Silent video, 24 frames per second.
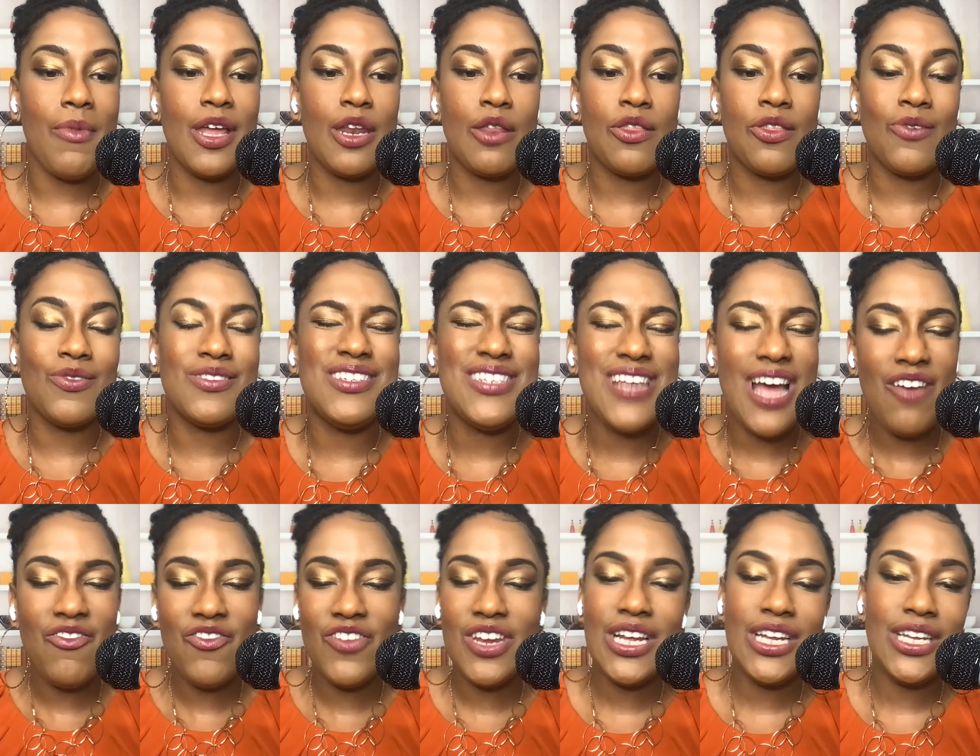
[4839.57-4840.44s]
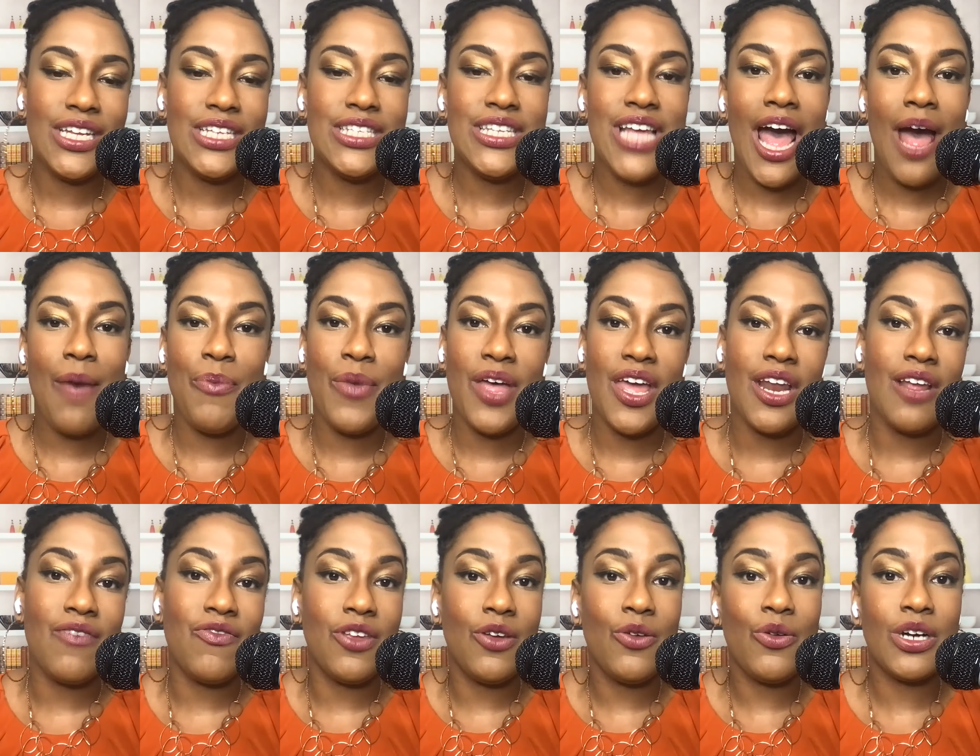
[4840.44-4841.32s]
And so definitely tap in
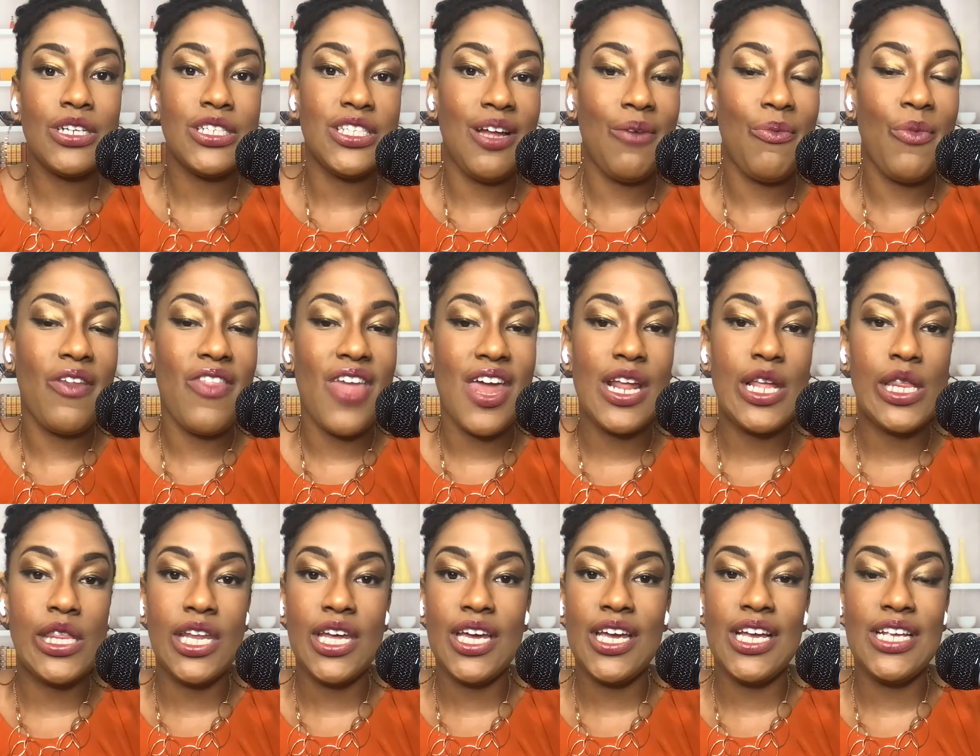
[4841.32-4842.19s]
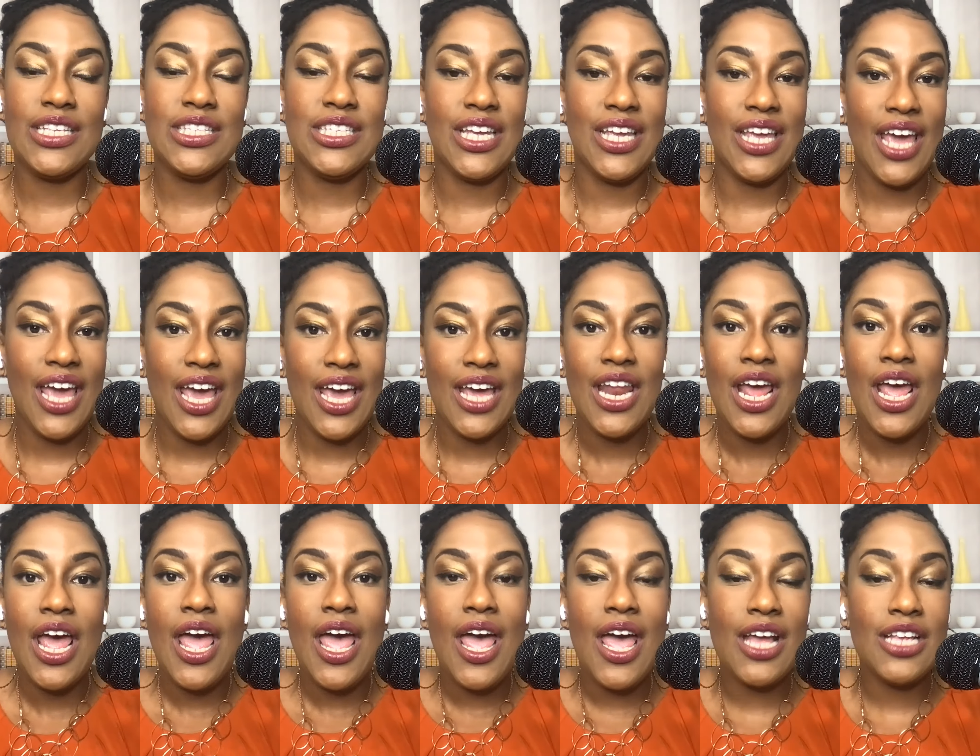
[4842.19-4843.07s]
if you are someone that is looking to get
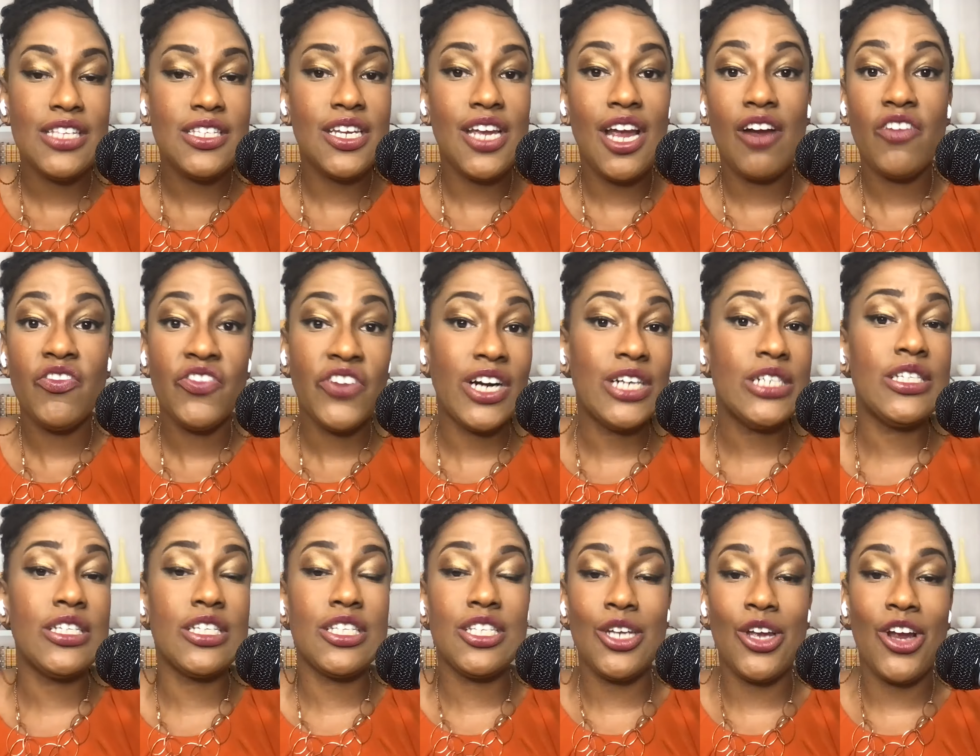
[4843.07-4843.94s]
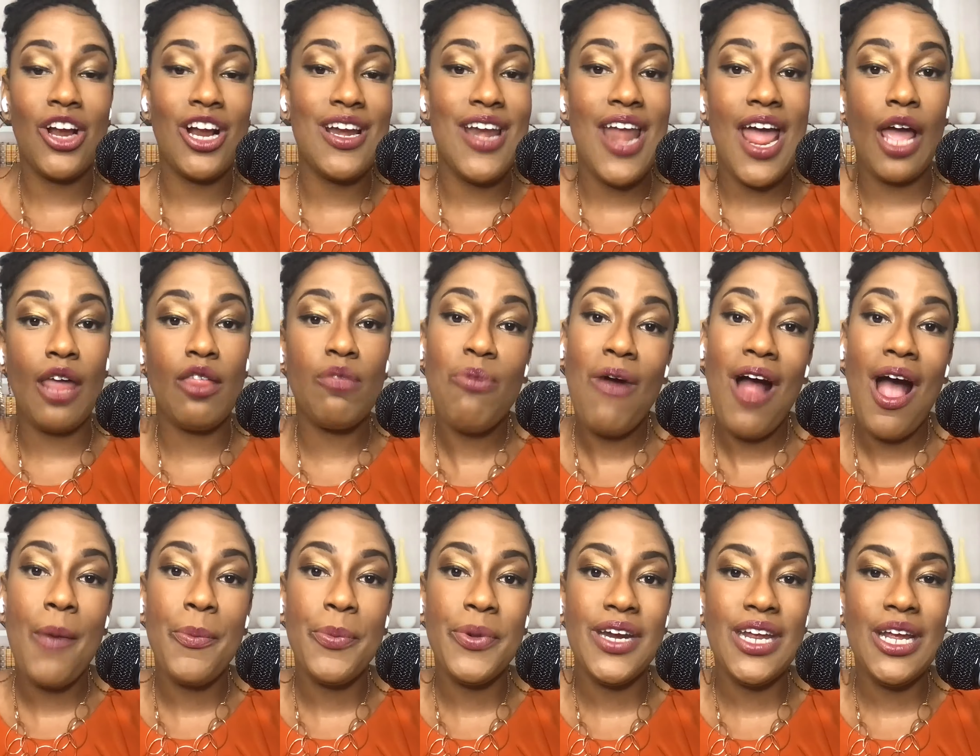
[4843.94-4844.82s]
into your first or to your next
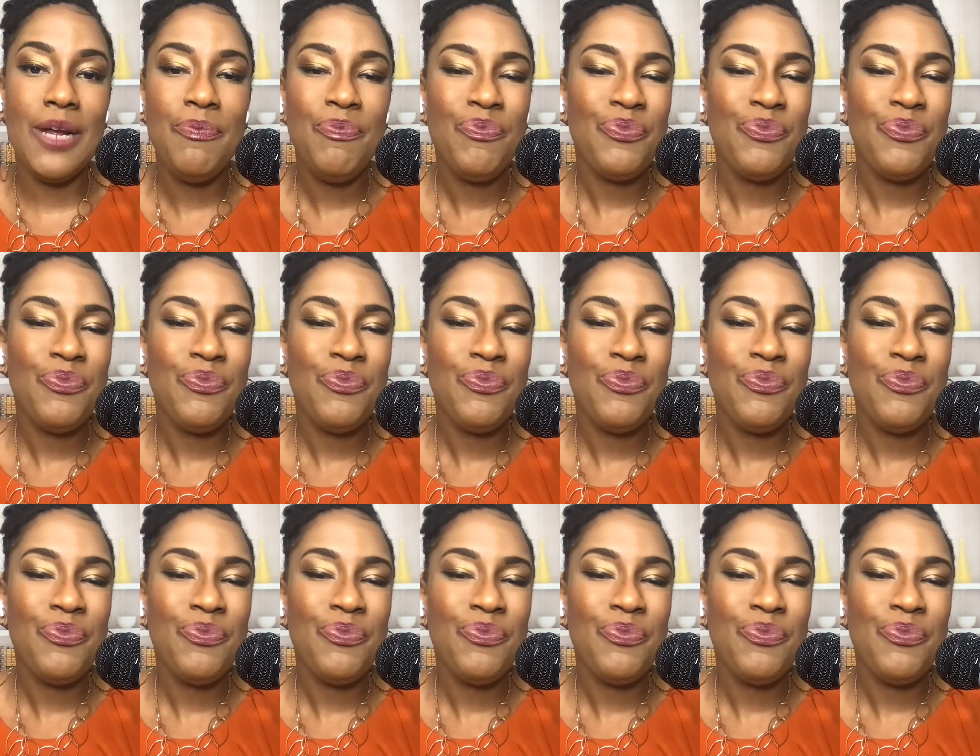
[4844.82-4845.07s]
property.